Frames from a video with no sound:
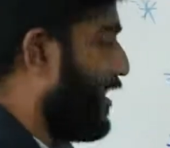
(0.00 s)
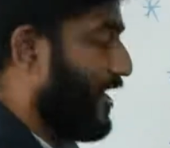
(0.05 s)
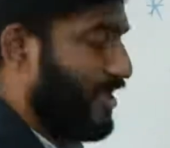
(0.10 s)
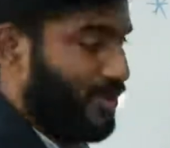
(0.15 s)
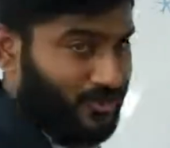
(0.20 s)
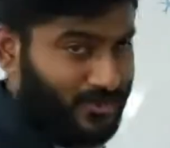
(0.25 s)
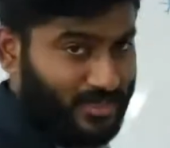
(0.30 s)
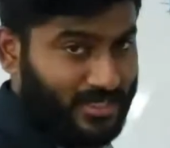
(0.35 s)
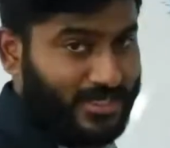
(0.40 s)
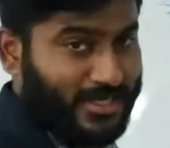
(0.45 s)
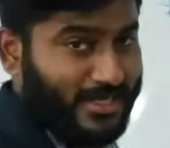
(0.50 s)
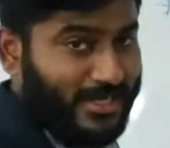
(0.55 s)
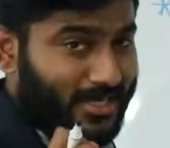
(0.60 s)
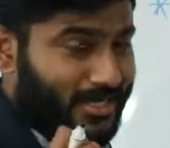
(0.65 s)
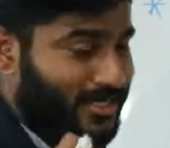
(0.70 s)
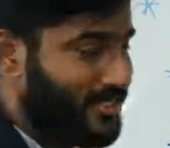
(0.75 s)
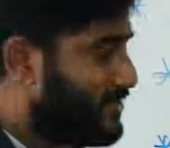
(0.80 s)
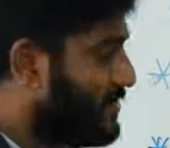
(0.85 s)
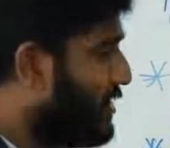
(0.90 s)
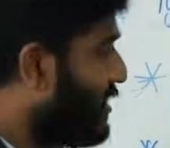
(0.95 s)
rayon.
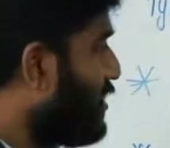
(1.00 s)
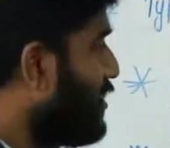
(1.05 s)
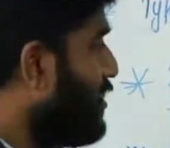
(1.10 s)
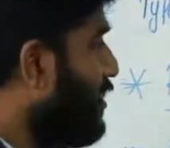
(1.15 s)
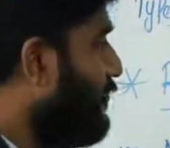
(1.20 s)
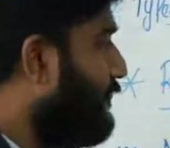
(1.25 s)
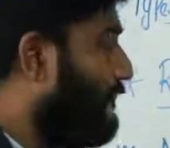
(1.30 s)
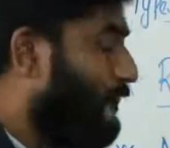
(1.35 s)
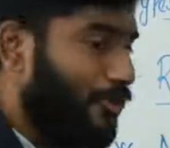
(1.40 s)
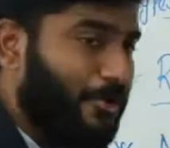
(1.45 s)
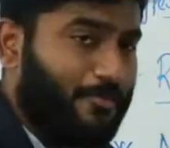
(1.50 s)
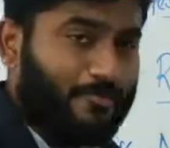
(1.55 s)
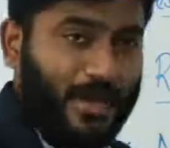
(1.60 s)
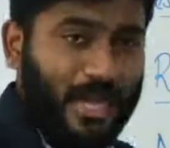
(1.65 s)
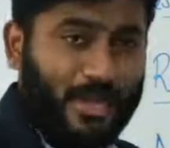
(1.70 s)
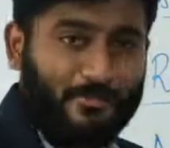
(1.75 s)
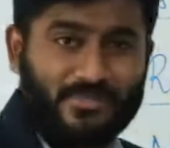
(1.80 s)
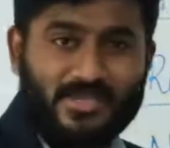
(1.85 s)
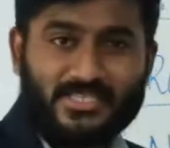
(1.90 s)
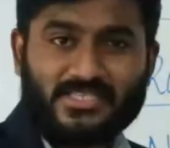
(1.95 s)
Listen, wood
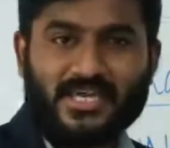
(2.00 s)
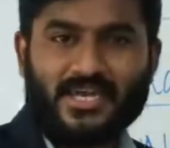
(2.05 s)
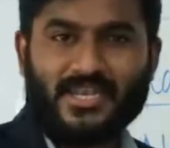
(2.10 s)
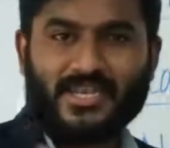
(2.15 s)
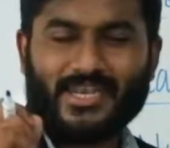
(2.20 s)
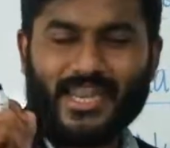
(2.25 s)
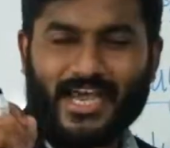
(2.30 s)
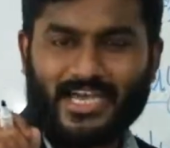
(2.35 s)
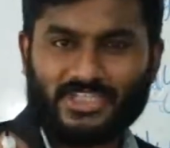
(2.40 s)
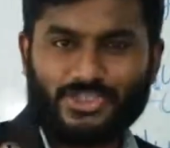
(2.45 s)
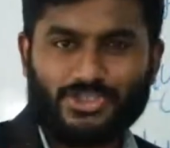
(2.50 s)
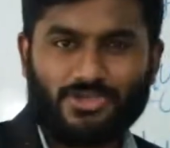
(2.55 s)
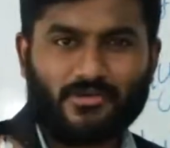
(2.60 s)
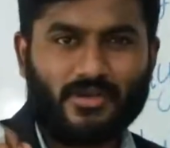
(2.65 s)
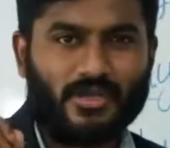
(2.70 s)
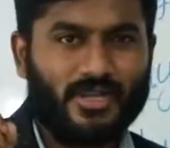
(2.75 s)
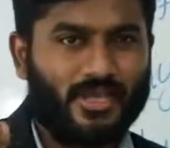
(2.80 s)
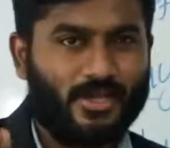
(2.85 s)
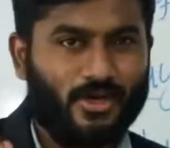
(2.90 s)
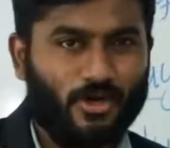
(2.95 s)
pulp is a
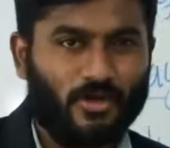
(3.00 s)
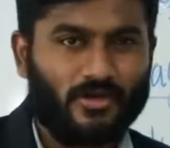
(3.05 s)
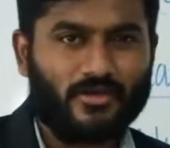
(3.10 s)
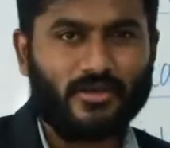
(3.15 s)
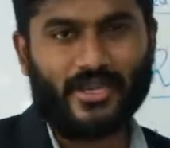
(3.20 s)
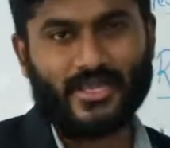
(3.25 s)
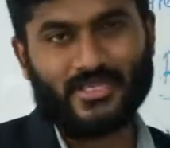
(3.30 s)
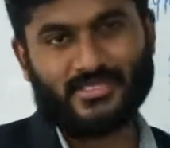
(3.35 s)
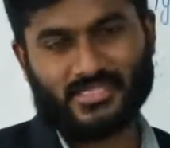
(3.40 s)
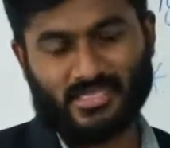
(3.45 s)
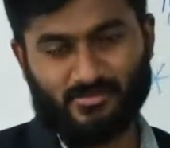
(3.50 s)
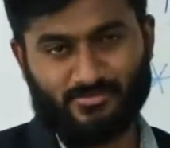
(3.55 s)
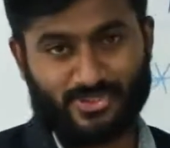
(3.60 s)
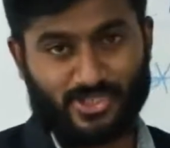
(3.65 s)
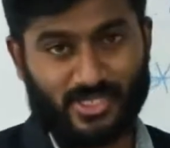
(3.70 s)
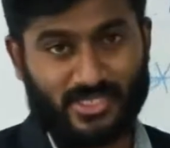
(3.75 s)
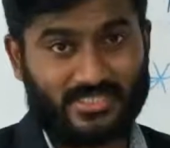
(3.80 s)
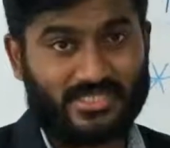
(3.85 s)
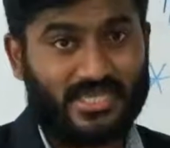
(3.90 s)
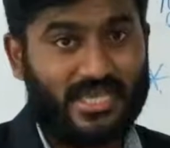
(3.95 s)
naturally occurring
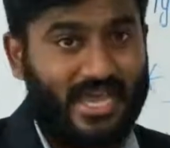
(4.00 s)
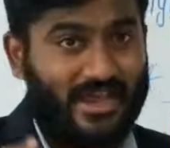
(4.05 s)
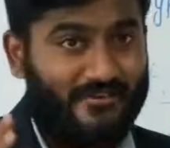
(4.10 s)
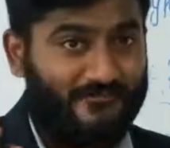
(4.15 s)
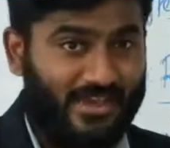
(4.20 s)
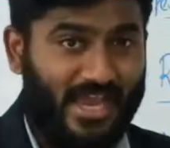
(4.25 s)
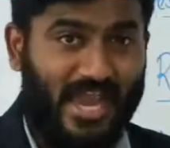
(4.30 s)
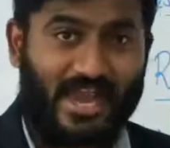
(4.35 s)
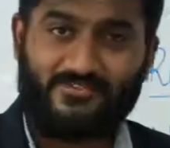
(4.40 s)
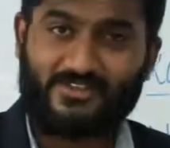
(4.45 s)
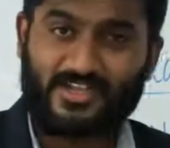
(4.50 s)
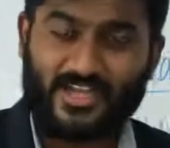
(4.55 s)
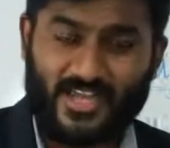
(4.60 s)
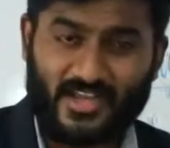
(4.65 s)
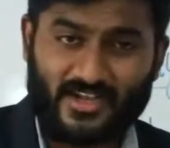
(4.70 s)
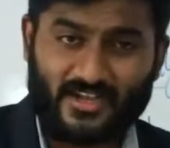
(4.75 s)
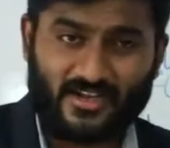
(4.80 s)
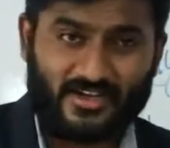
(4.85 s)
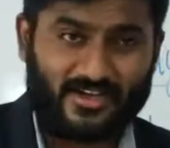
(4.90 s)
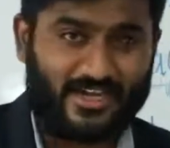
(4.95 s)
substance. We have
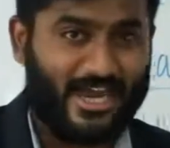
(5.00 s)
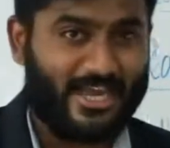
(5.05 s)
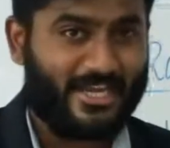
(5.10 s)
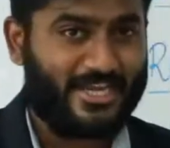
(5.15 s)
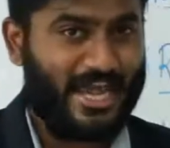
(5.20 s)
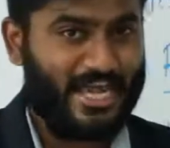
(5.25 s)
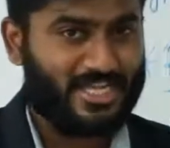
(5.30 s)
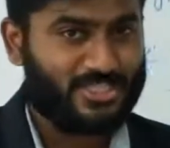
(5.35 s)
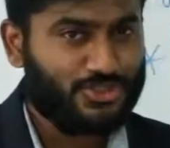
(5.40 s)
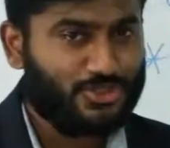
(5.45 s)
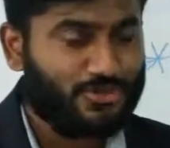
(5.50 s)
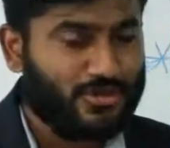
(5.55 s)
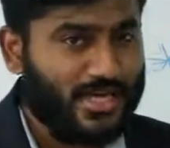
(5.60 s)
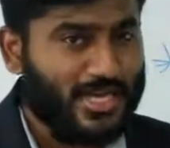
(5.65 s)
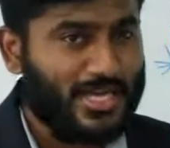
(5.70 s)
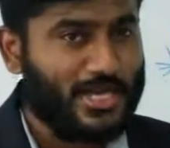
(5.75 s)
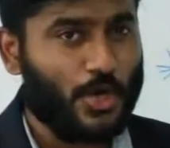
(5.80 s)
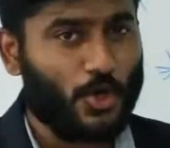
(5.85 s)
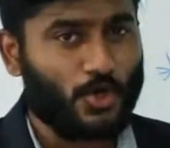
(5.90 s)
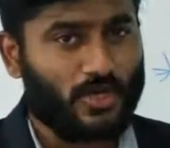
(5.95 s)
taken a
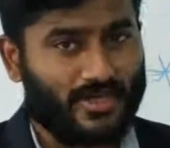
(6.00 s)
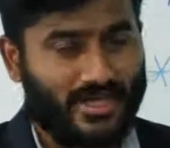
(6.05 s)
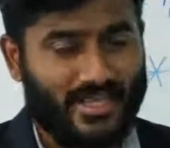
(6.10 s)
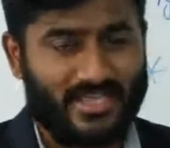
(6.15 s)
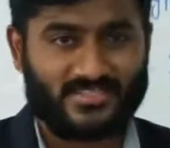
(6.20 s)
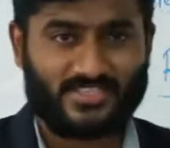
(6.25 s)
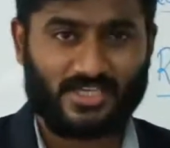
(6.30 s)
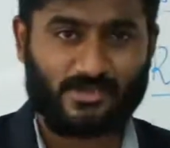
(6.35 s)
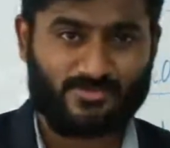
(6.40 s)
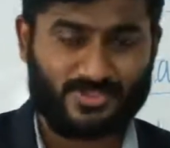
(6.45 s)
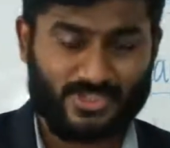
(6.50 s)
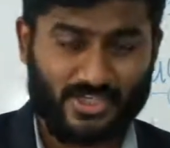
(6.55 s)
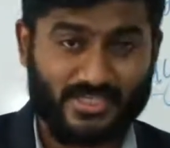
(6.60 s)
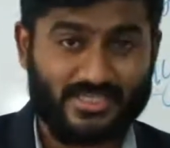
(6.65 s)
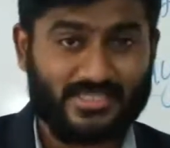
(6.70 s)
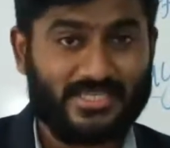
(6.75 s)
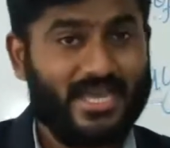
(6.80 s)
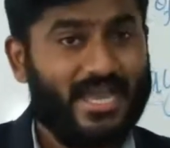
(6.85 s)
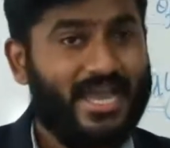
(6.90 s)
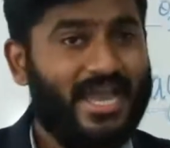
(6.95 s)
naturally occurring
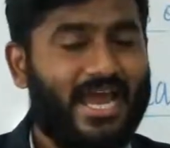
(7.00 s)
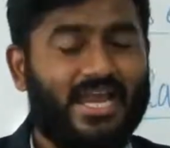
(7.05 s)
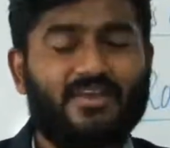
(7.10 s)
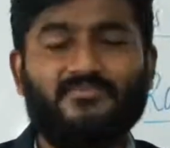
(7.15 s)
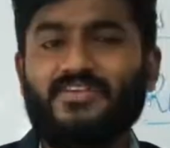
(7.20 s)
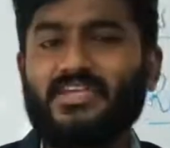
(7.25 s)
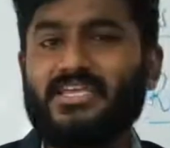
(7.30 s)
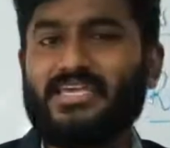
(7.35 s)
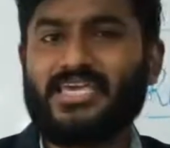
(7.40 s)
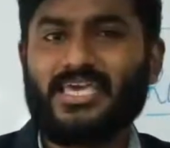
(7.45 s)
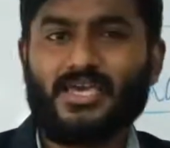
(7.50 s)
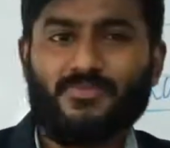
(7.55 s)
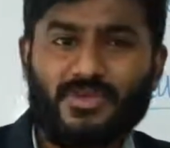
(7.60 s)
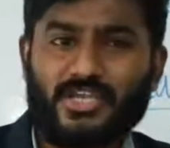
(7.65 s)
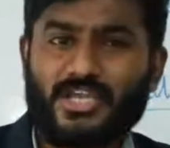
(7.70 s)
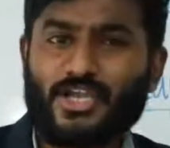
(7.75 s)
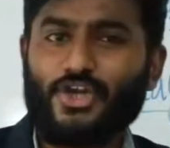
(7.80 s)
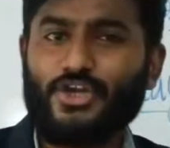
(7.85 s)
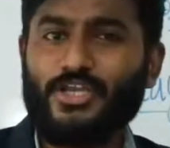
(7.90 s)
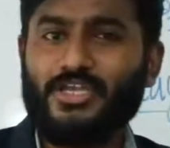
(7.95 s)
substance and we
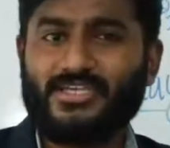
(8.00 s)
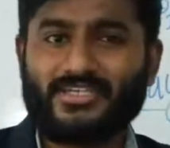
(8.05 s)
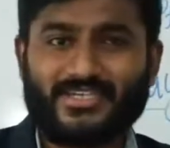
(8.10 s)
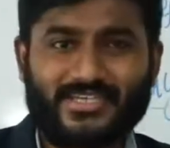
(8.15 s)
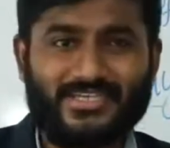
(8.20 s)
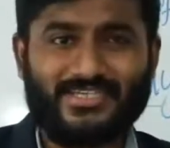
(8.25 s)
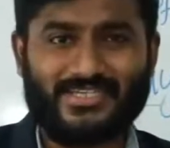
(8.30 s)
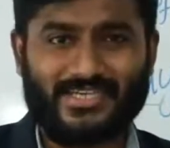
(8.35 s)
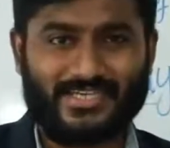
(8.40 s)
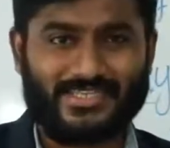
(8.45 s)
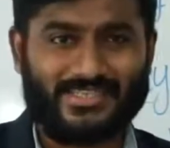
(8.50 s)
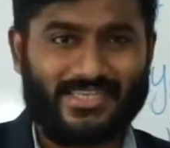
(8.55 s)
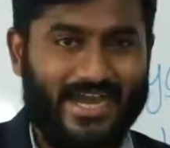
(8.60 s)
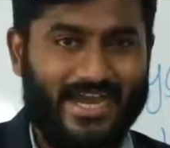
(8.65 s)
chemically treated